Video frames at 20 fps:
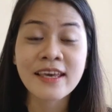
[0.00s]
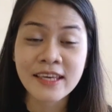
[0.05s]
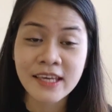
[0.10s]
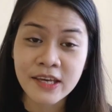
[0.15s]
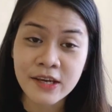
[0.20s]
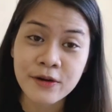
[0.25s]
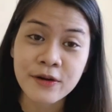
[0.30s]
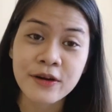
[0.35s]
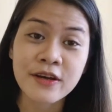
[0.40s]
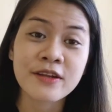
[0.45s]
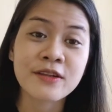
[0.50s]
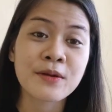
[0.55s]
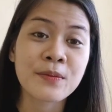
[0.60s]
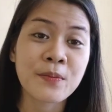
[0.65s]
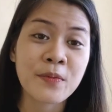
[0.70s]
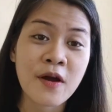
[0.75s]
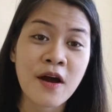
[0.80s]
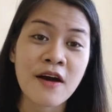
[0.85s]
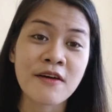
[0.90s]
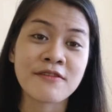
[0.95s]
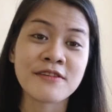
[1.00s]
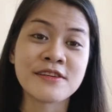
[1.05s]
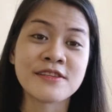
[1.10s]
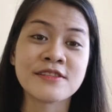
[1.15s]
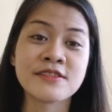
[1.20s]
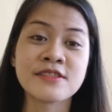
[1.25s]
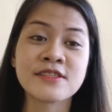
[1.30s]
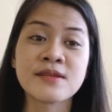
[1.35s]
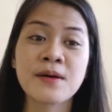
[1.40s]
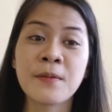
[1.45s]
here in the
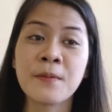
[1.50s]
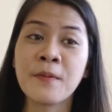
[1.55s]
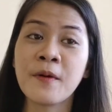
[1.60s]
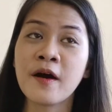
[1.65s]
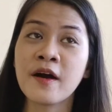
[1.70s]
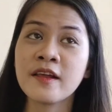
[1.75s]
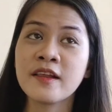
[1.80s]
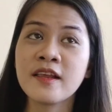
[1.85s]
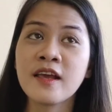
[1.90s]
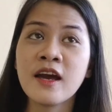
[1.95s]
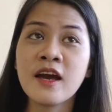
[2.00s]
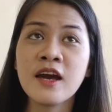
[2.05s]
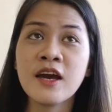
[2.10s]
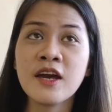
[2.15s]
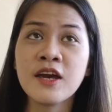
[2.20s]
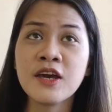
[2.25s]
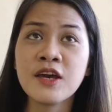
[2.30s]
province, but